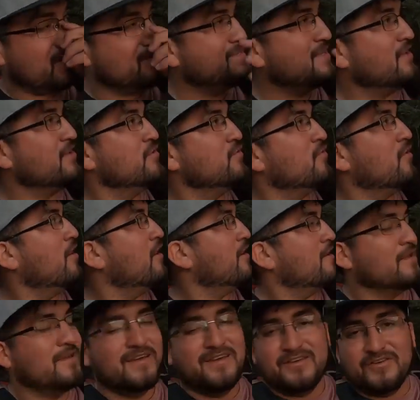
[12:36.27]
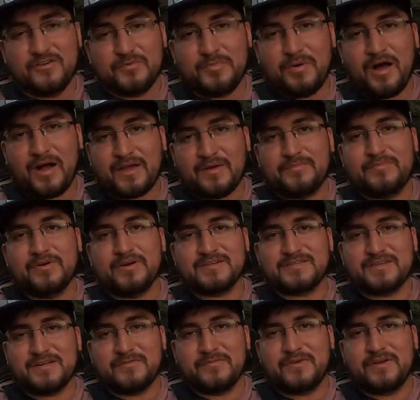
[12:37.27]
tell you what, your
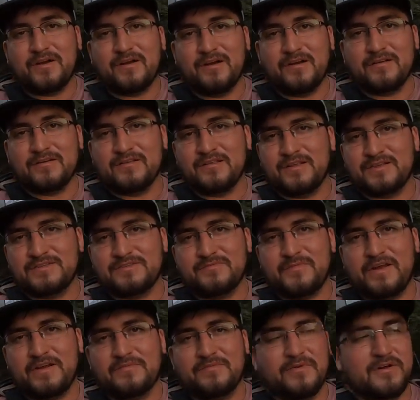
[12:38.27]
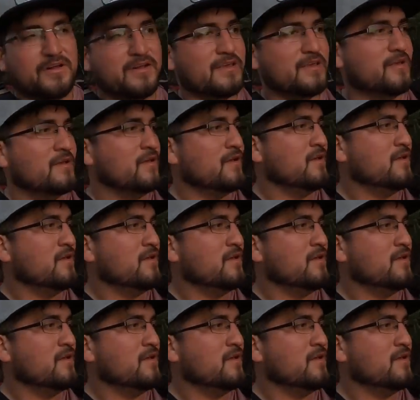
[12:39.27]
pocketbook's gonna be hurting unless you're made of money.